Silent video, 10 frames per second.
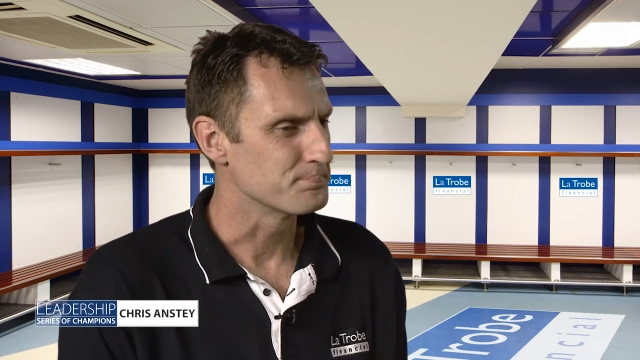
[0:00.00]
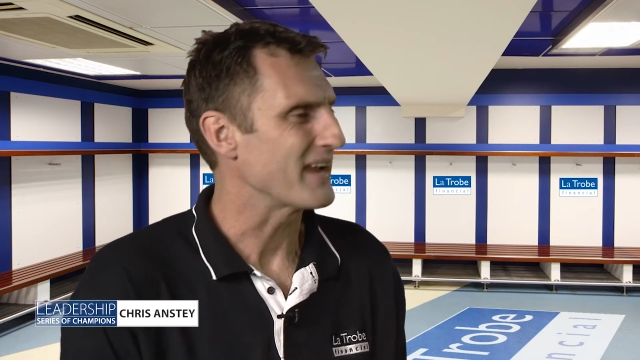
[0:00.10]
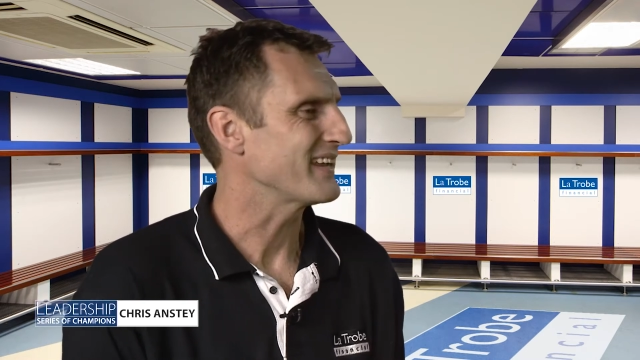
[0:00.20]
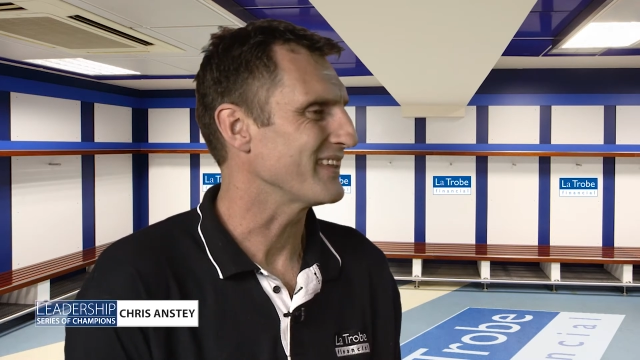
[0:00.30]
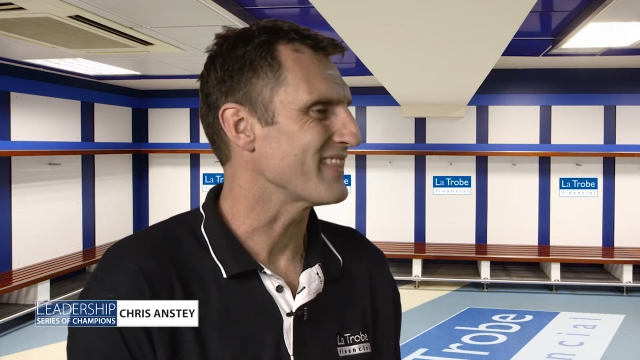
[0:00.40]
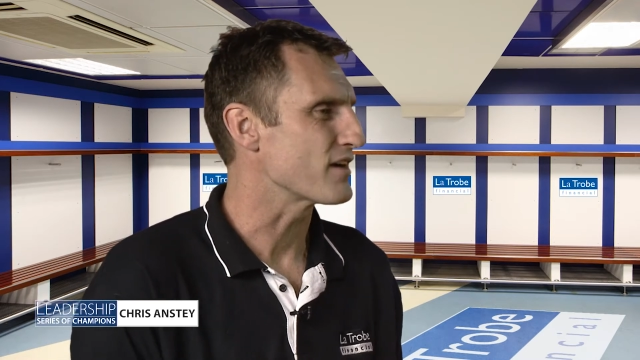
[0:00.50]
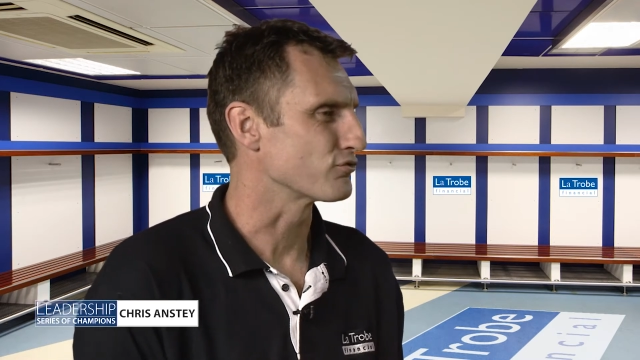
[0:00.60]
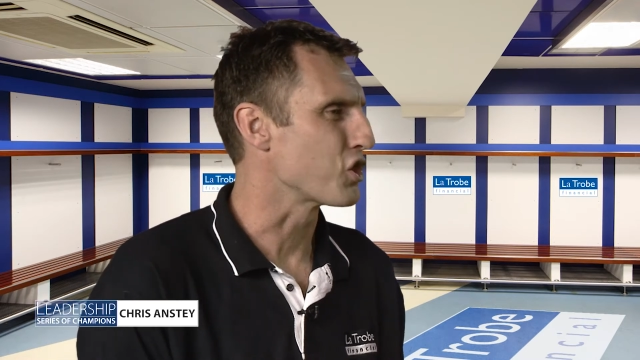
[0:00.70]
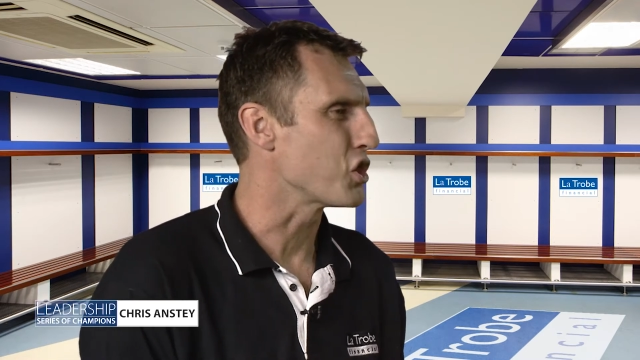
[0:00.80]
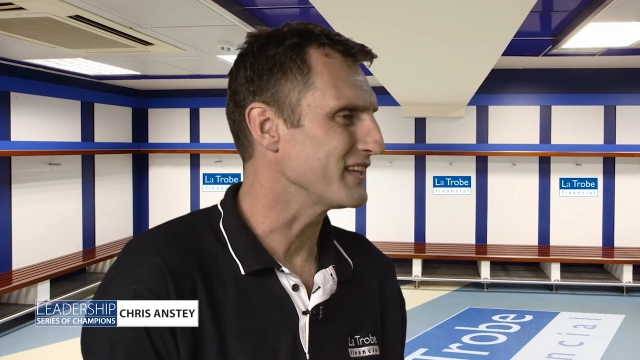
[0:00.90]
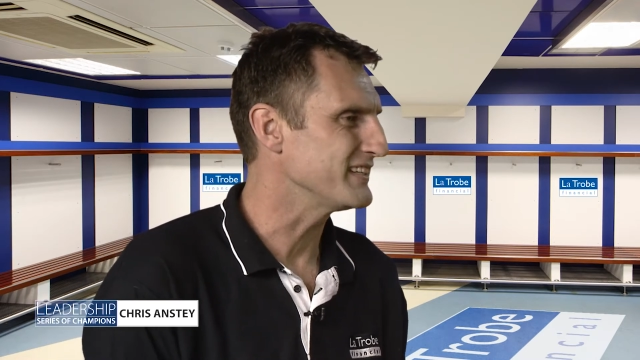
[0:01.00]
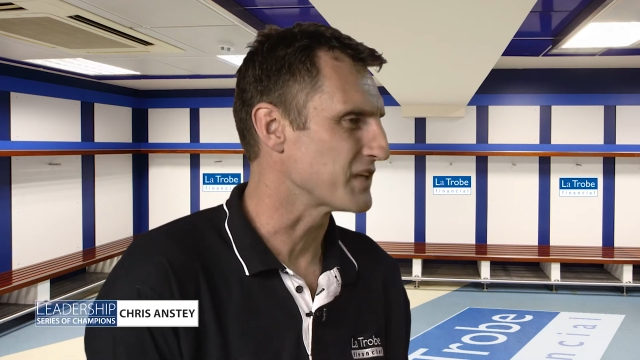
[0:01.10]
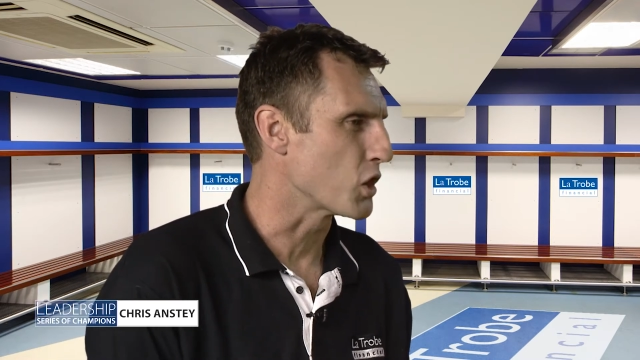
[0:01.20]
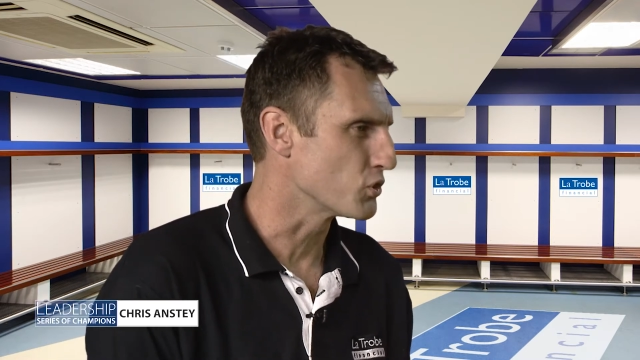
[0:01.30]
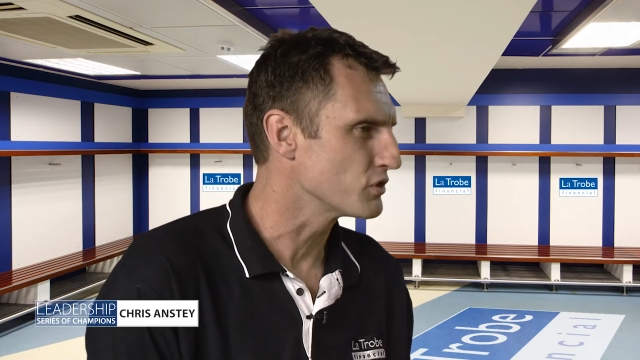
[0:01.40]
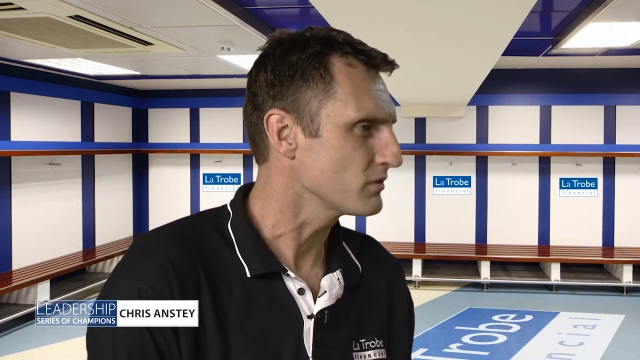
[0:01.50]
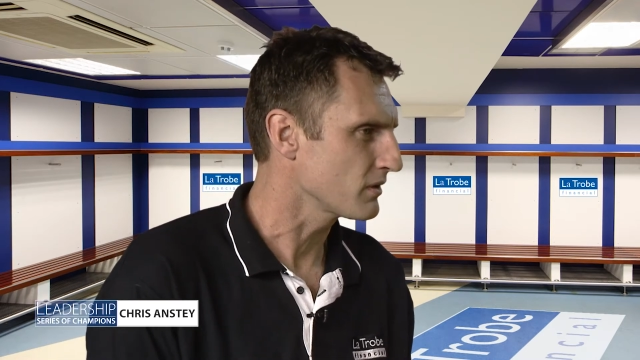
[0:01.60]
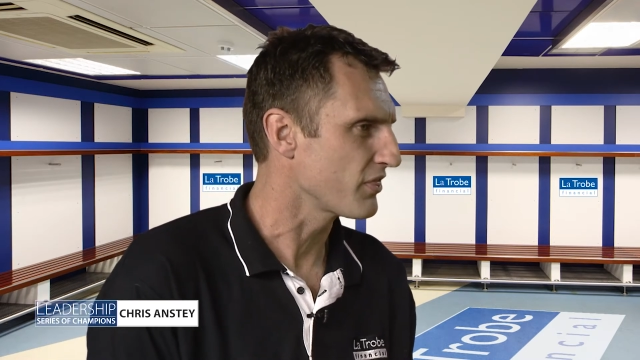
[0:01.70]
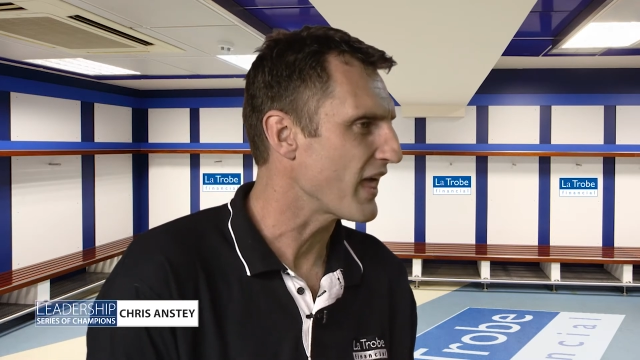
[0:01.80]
making that role his own